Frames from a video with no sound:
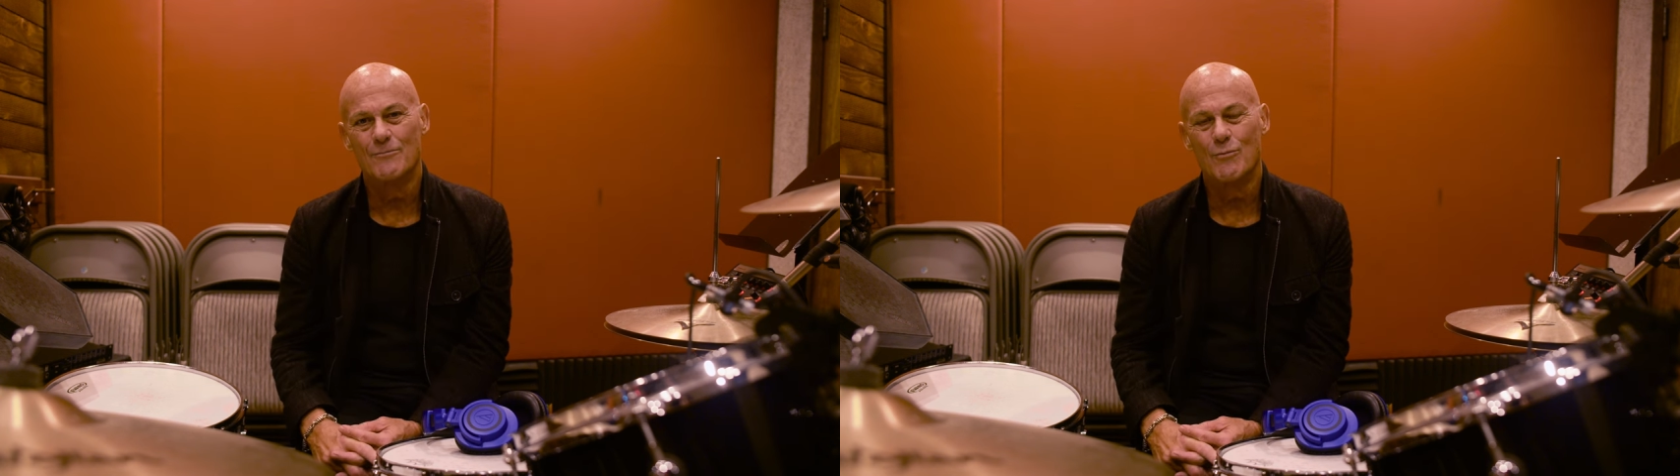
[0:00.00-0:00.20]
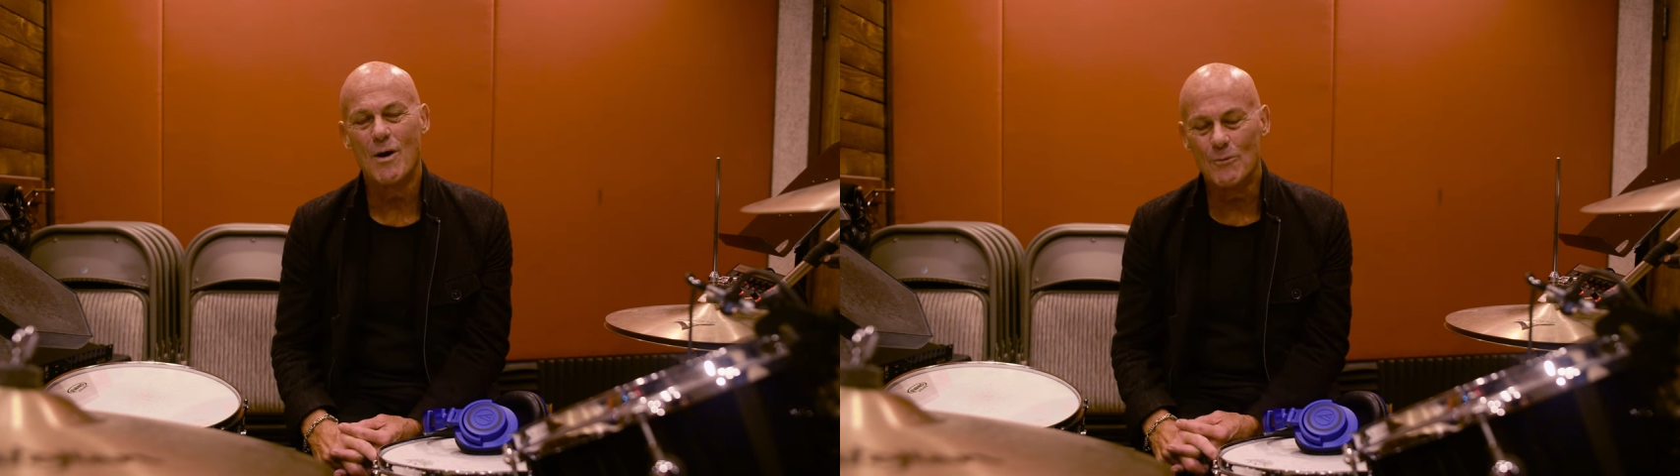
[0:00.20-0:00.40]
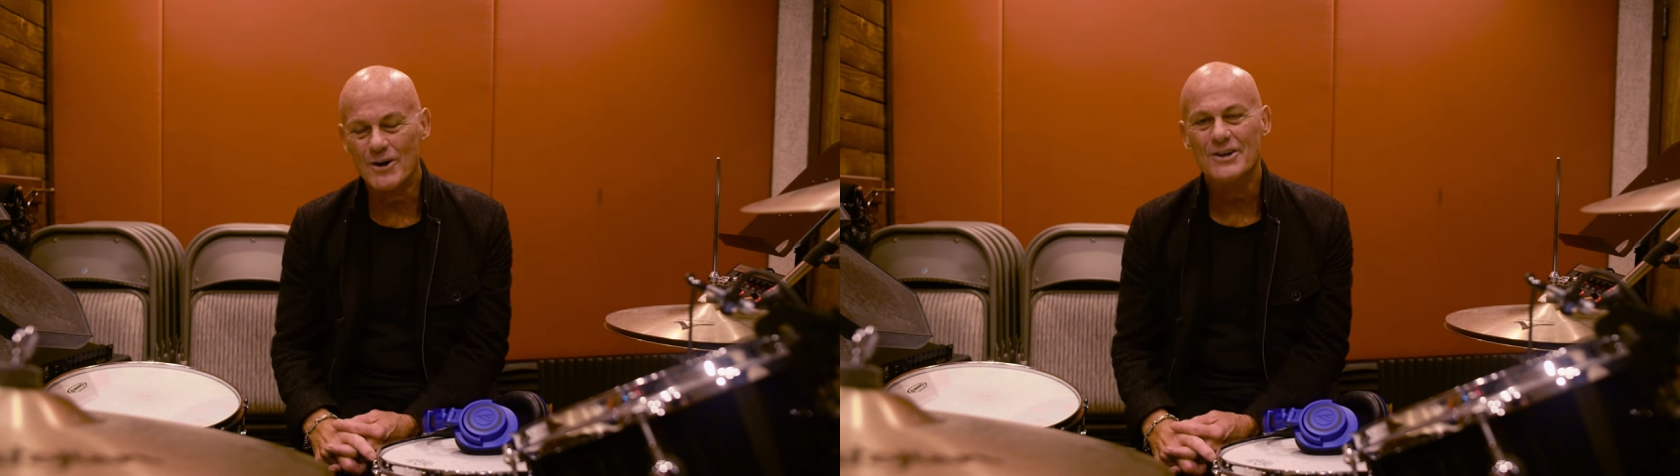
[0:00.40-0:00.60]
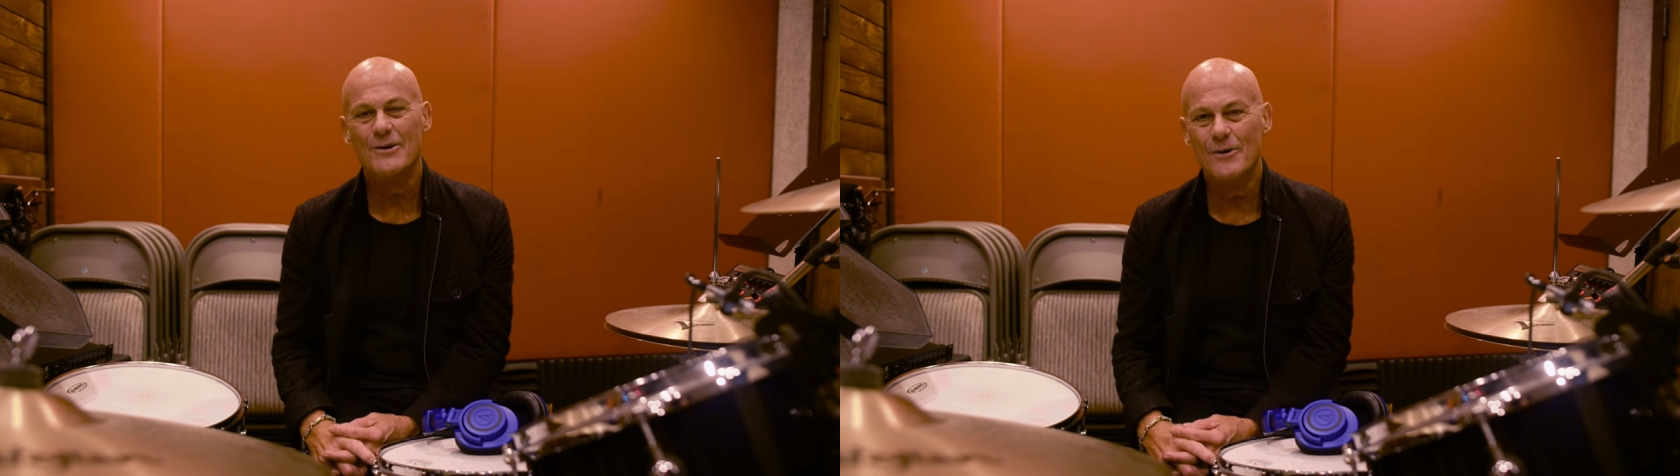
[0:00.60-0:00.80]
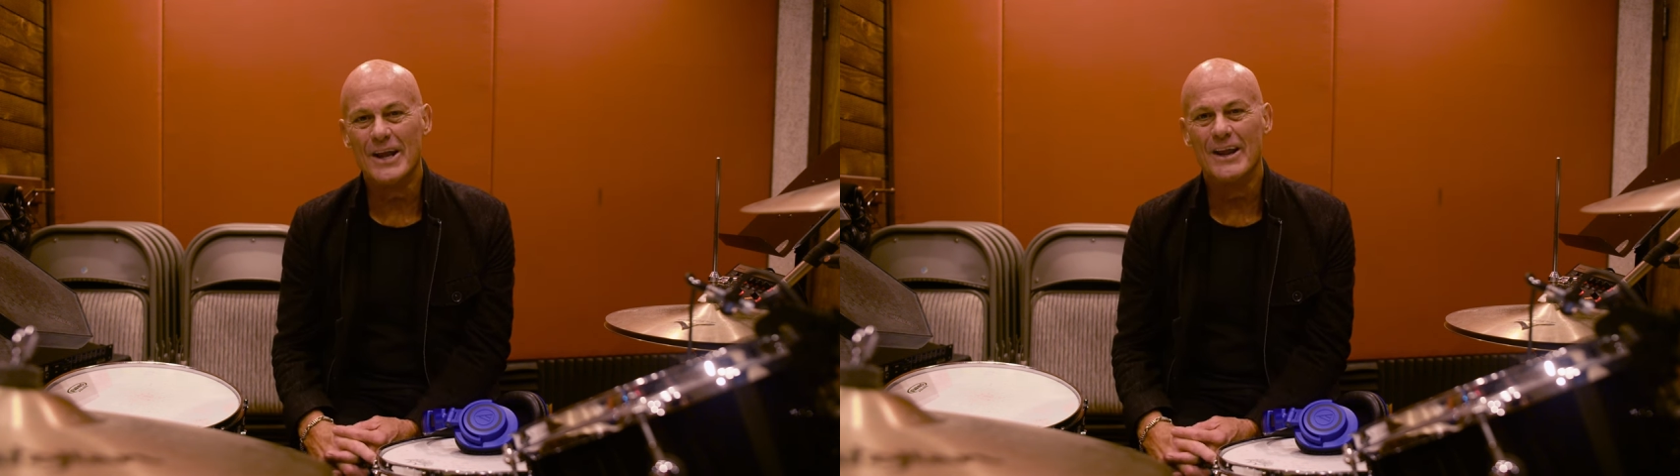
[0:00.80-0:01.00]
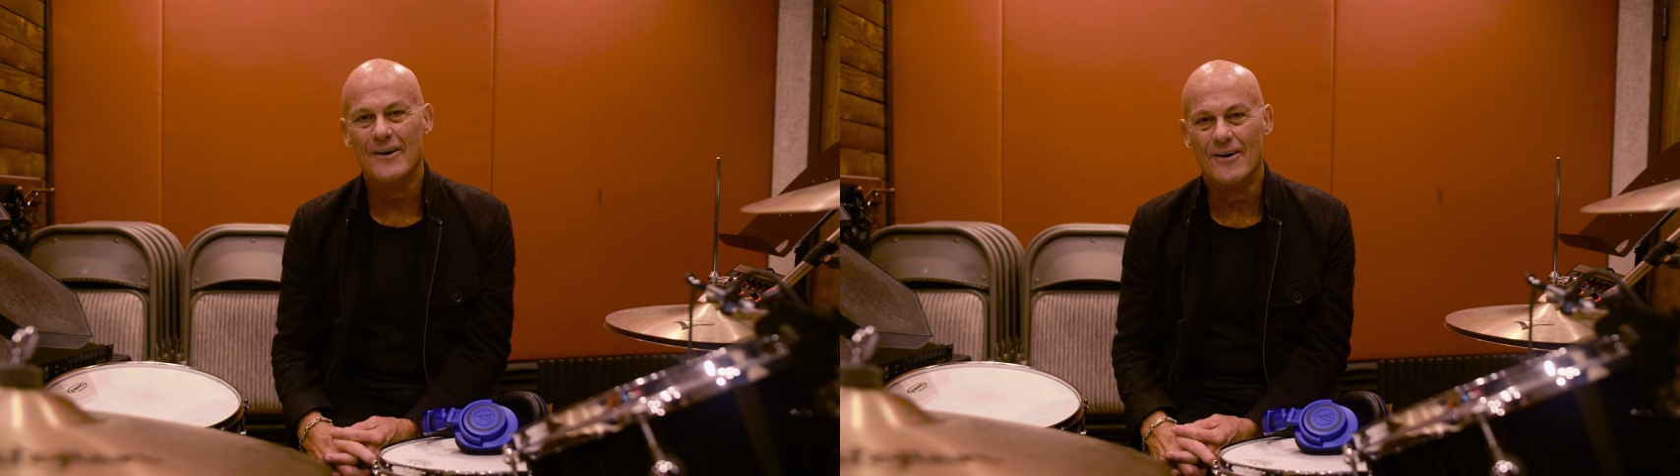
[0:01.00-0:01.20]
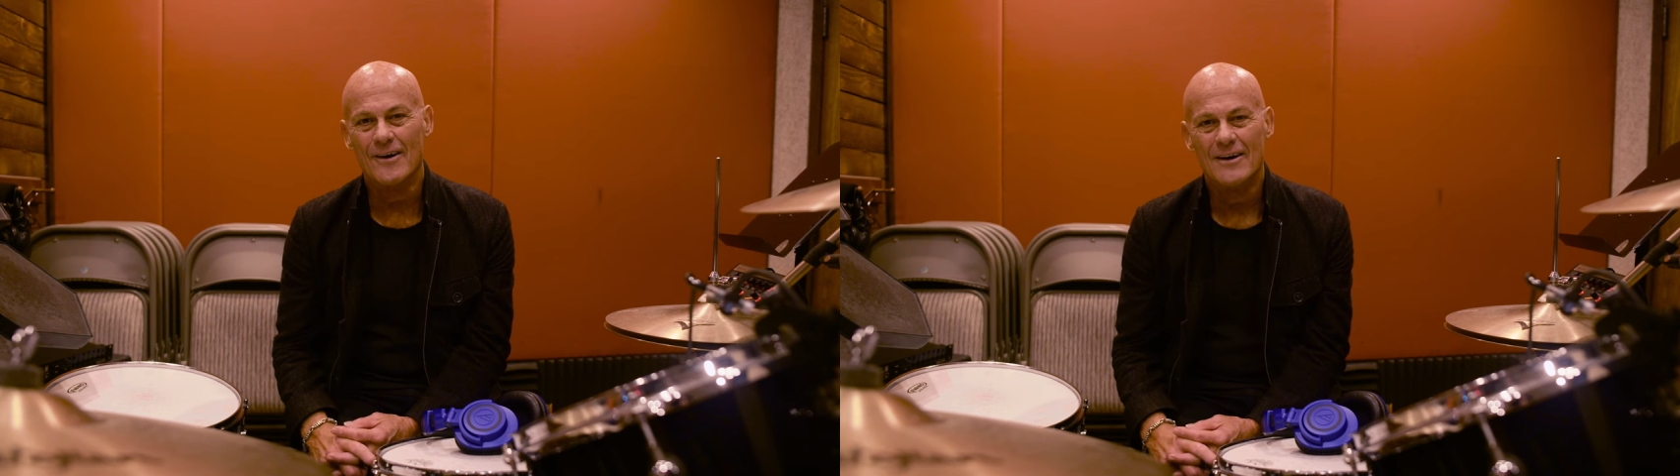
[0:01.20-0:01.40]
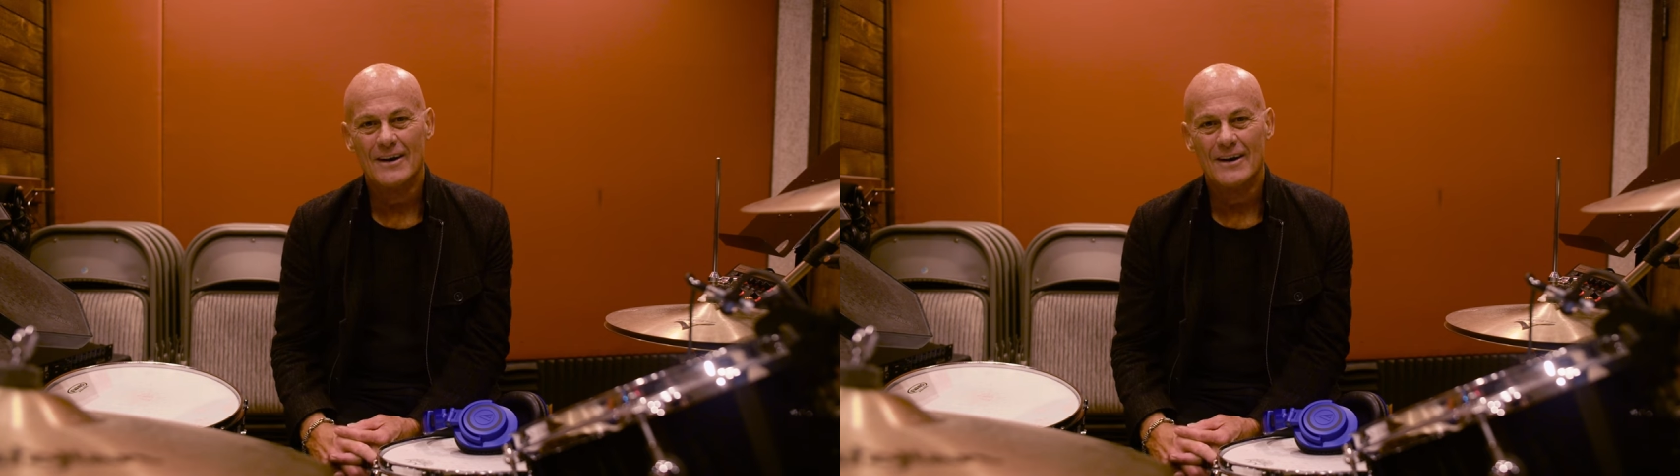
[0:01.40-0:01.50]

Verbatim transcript: what we're doing here,